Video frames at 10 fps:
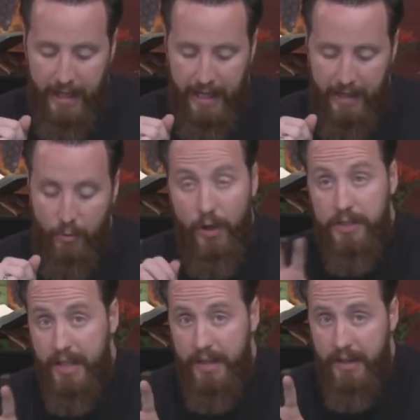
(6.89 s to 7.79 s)
And it
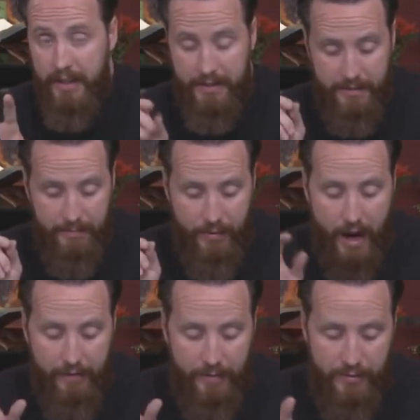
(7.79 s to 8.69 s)
works like this.
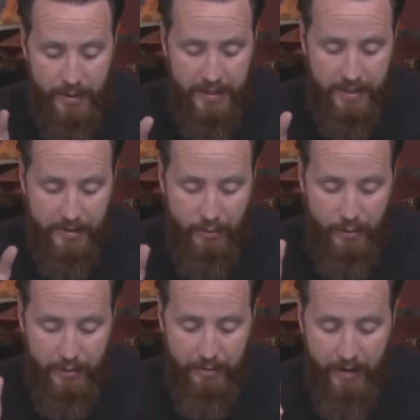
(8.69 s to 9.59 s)
Proverbs 26,
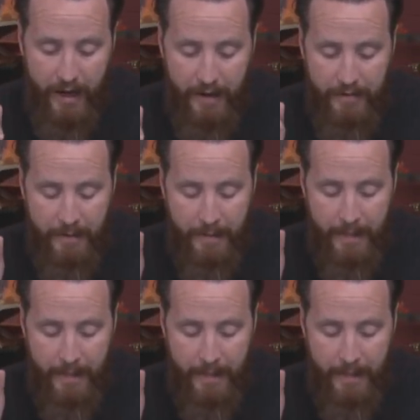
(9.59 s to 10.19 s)
4 through 5.